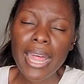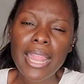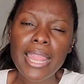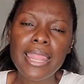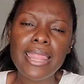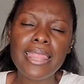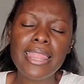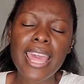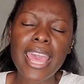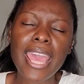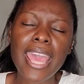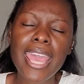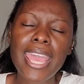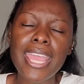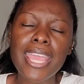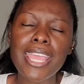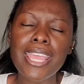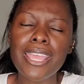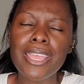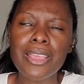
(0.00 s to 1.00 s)

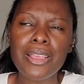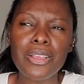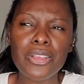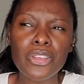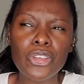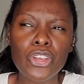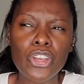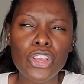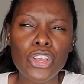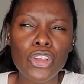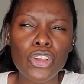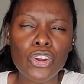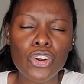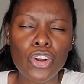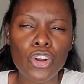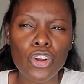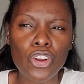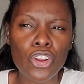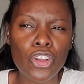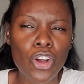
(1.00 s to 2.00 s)
they
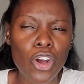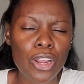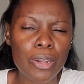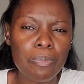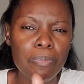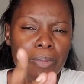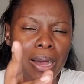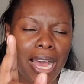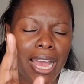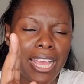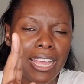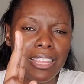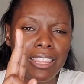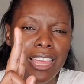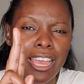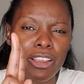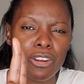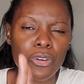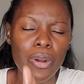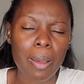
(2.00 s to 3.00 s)
grabbed
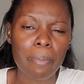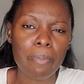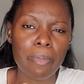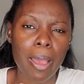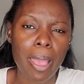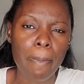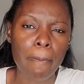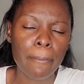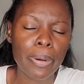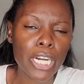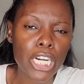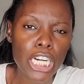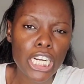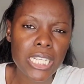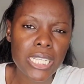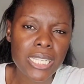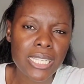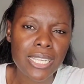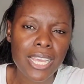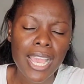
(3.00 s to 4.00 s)
my
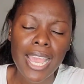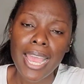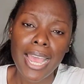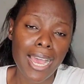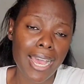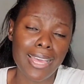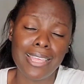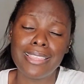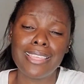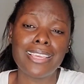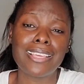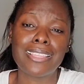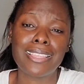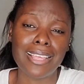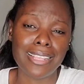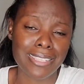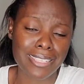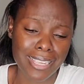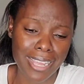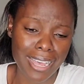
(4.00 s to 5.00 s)
purse. I think
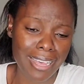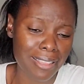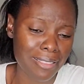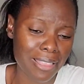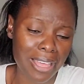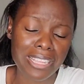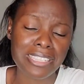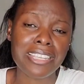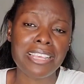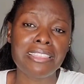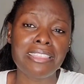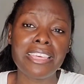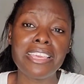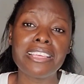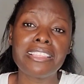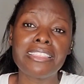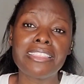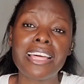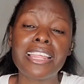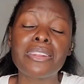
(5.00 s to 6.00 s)
that's a
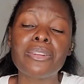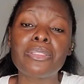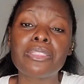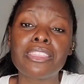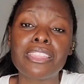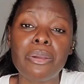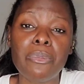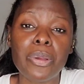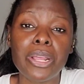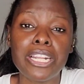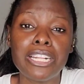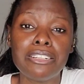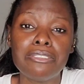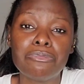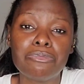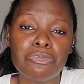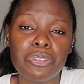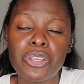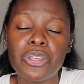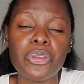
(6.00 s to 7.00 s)
thing that they were,
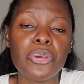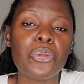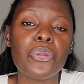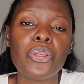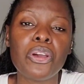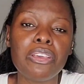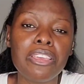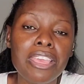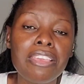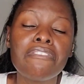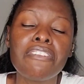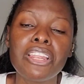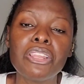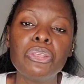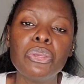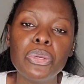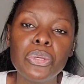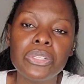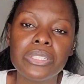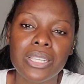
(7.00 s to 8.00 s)
even
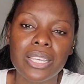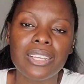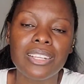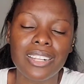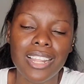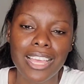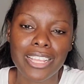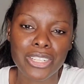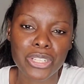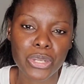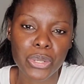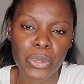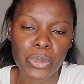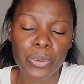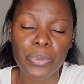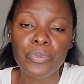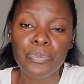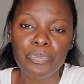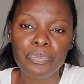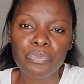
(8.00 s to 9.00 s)
using, like,
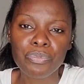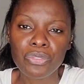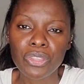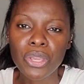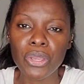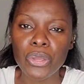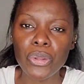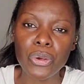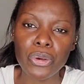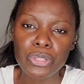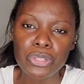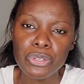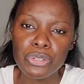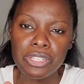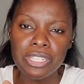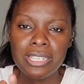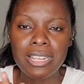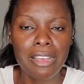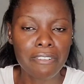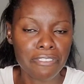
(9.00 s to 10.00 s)
to, to
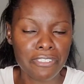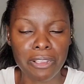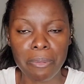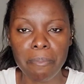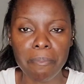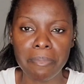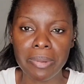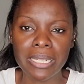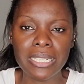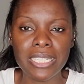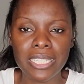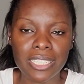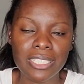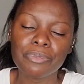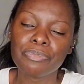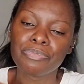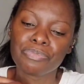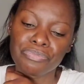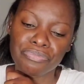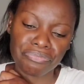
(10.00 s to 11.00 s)
stuff some
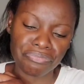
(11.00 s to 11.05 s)
money.